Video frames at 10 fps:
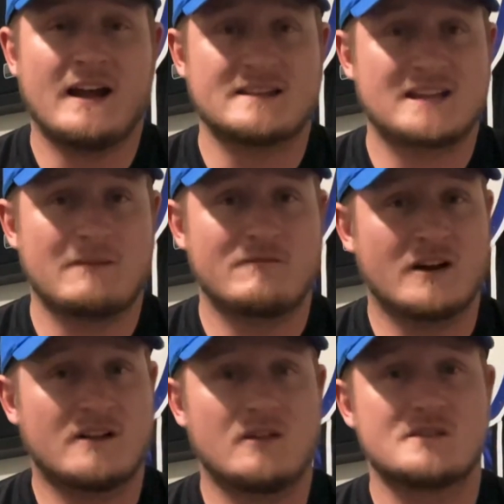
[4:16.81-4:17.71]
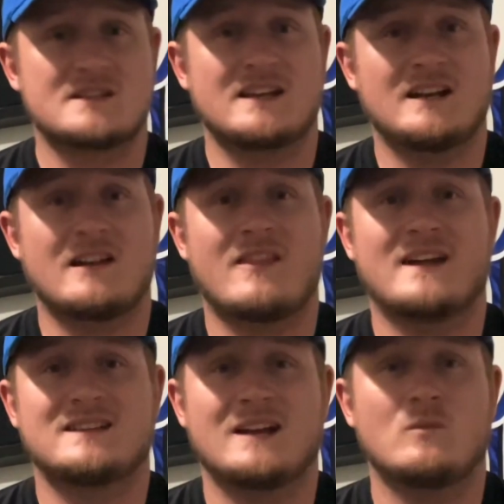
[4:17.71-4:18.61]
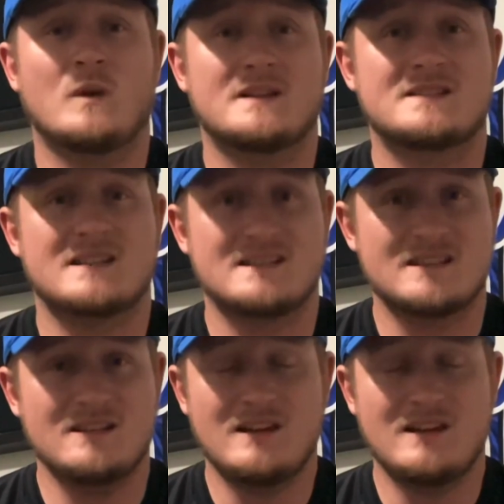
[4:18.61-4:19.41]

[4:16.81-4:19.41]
has came very close to getting to that 10-win season